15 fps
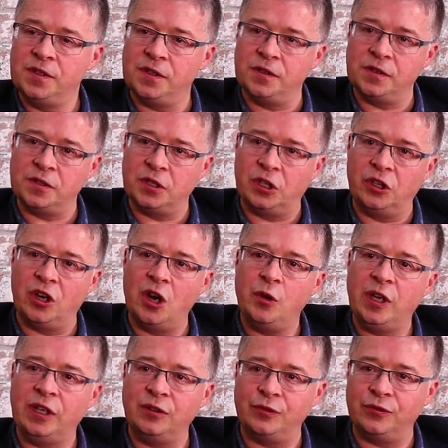So there's a
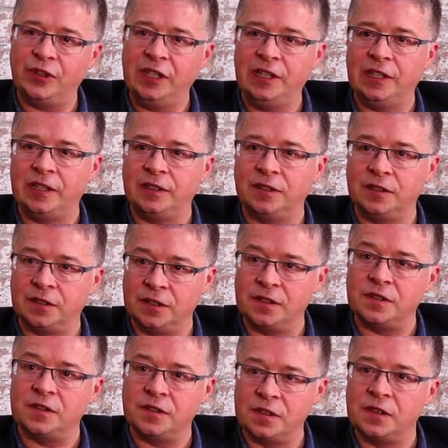growing feeling that
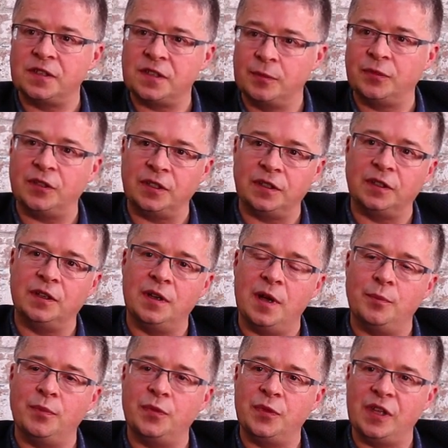there's something
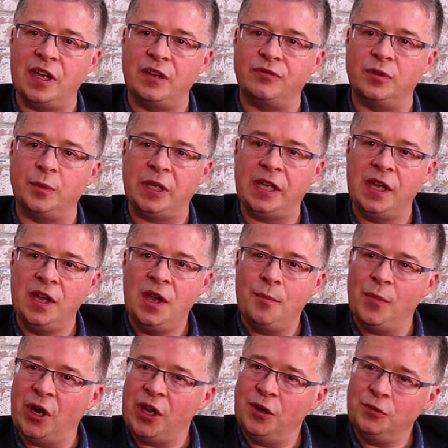there for me.
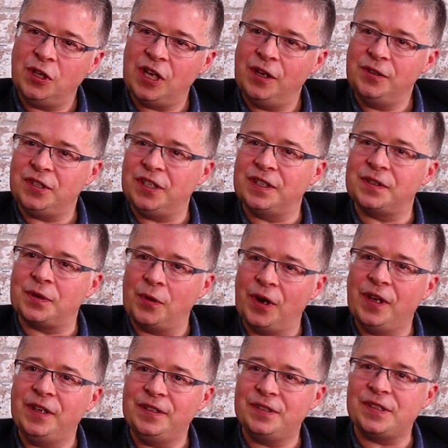My own coaching is
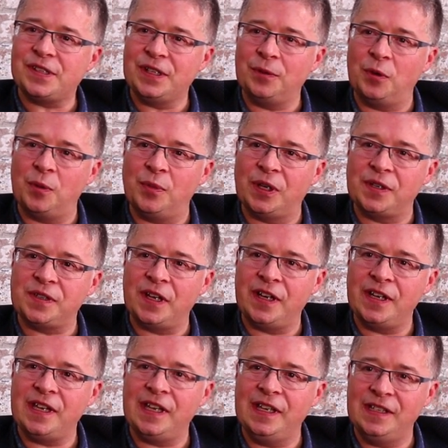quite an interesting one, because
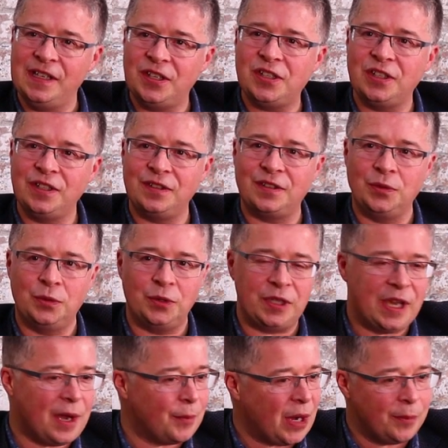I initially
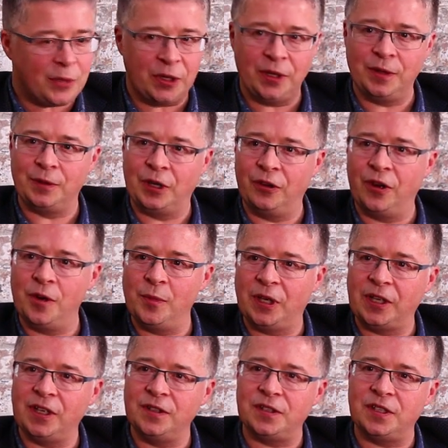thought, yep, I'm going to grow
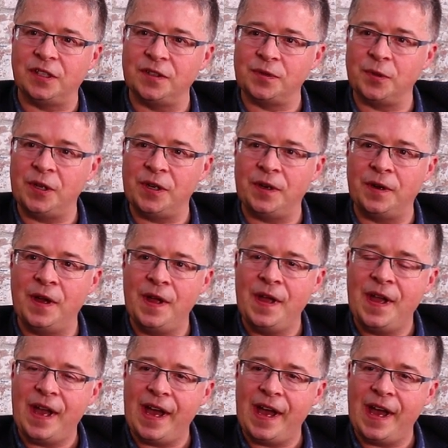my coaching as well.